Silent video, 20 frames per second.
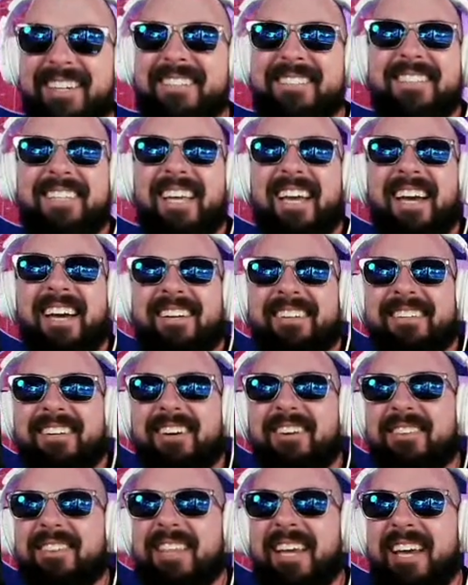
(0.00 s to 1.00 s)
Oh
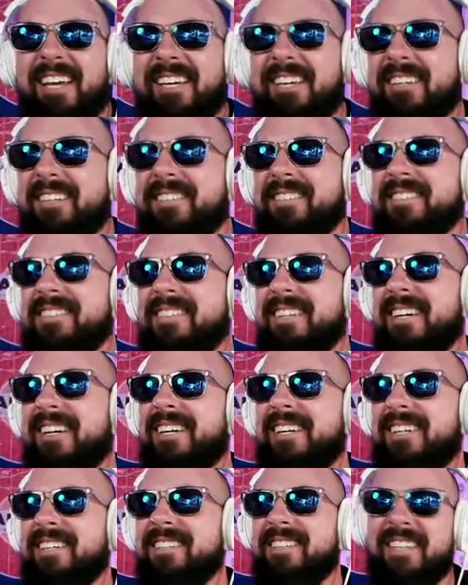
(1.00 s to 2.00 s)
yeah, no, thank you,
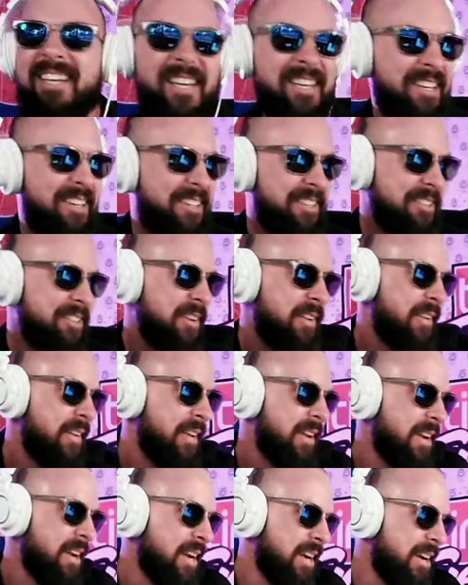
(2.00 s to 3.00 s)
no, thank you.